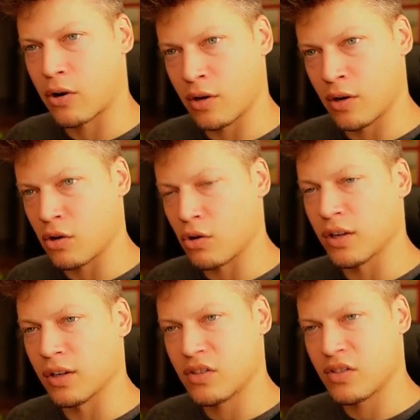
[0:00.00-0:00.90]
you're going
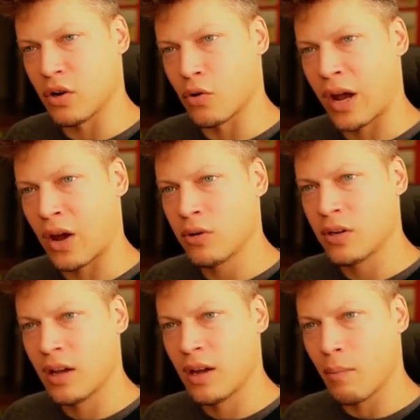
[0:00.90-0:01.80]
to see around,
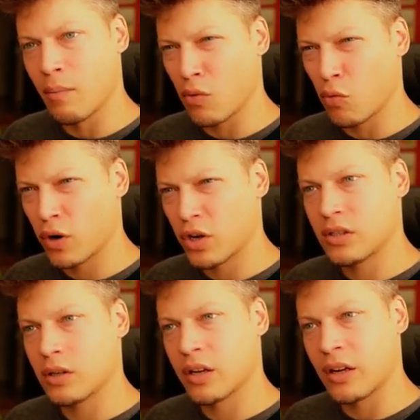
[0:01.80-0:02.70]
but we're
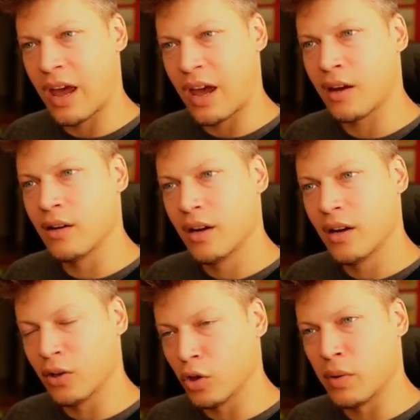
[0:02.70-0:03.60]
still going to add a
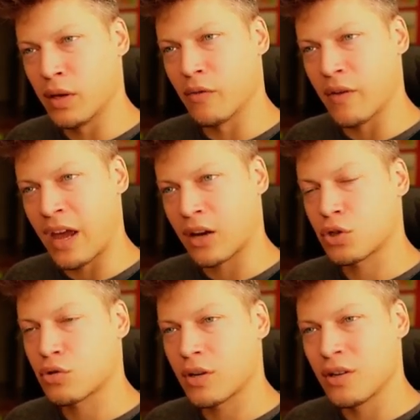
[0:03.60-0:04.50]
little bit of
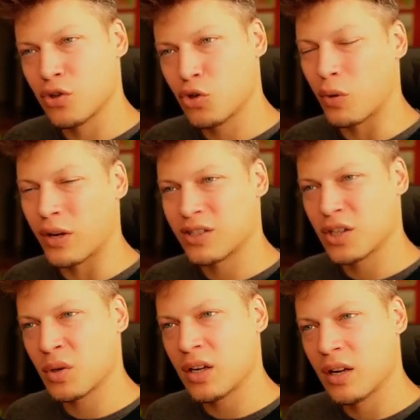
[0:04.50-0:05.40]
extra twist
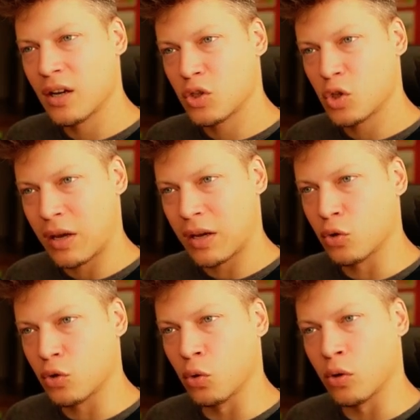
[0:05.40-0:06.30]
to it to make it
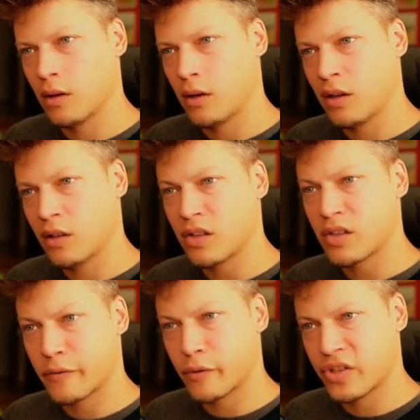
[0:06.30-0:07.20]
cooler. In this
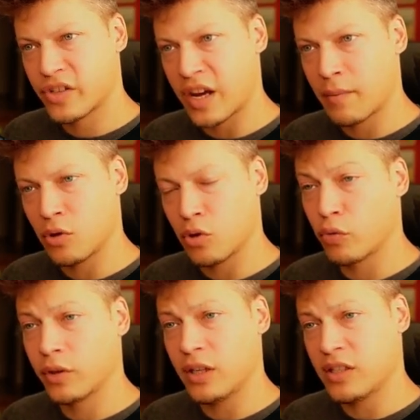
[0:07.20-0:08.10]
first step, you
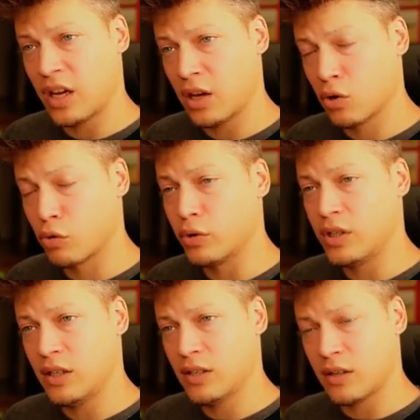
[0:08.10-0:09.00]
really take your
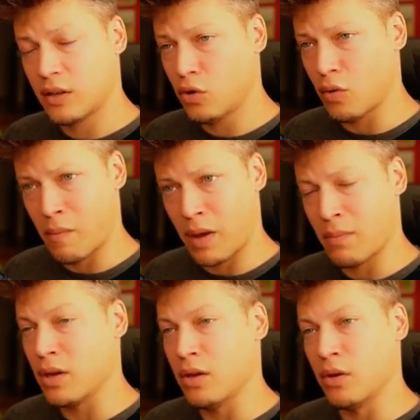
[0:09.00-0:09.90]
routines that you
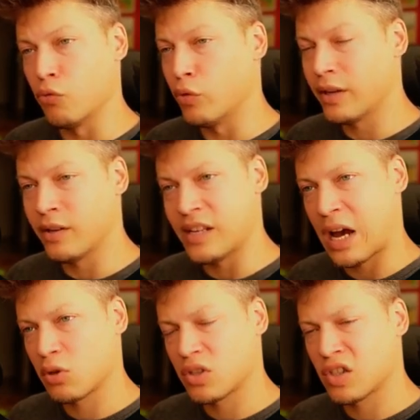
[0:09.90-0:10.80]
maybe written
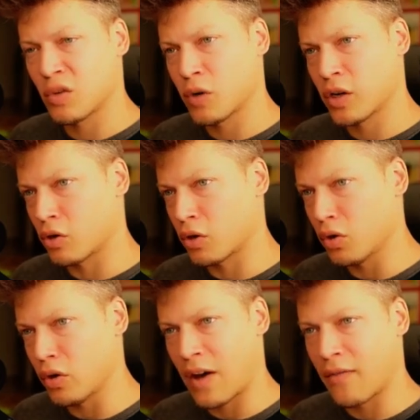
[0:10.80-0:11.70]
down somewhere or you
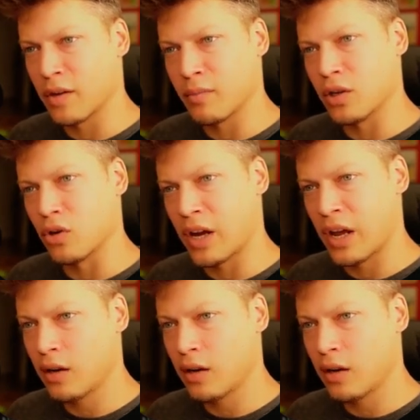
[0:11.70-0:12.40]
have them in your head,